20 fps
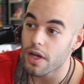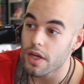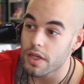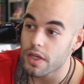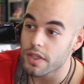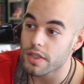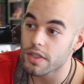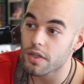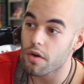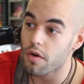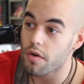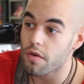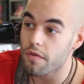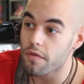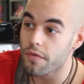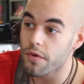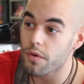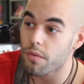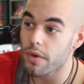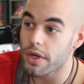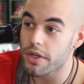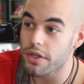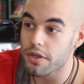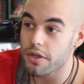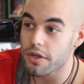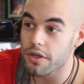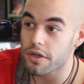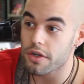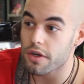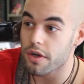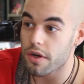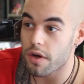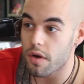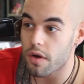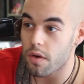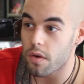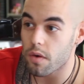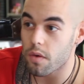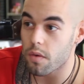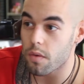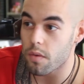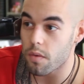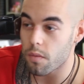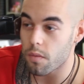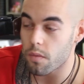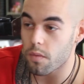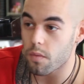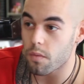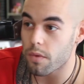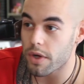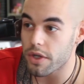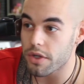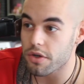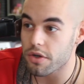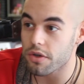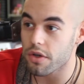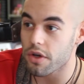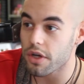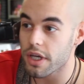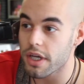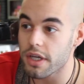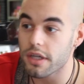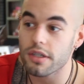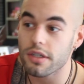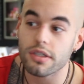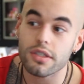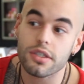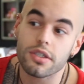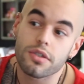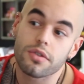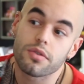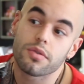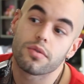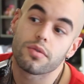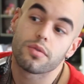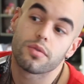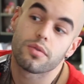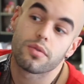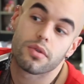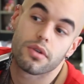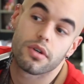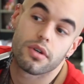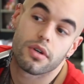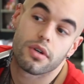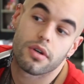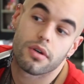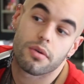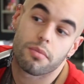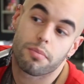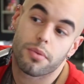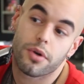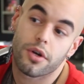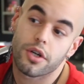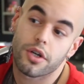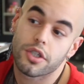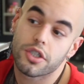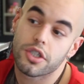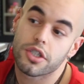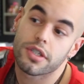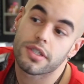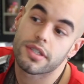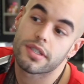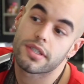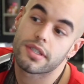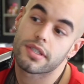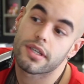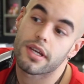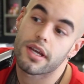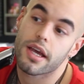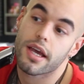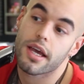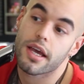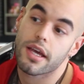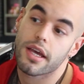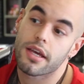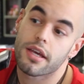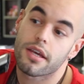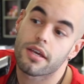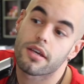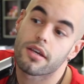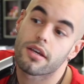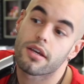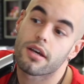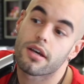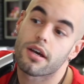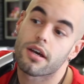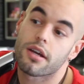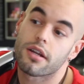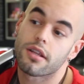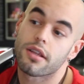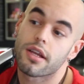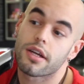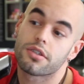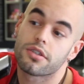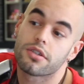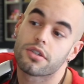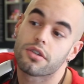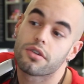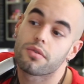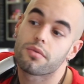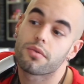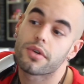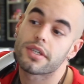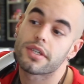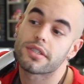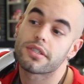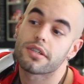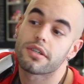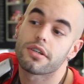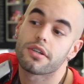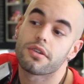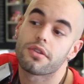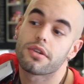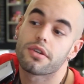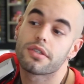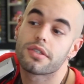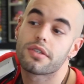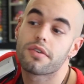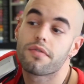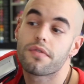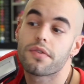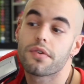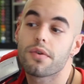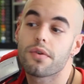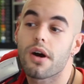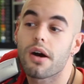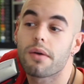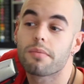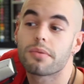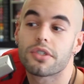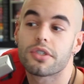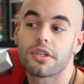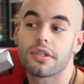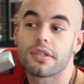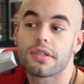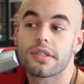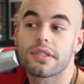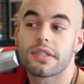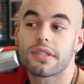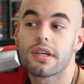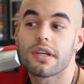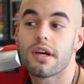So for when you're looking to purchase an electrical razor, there's a few options.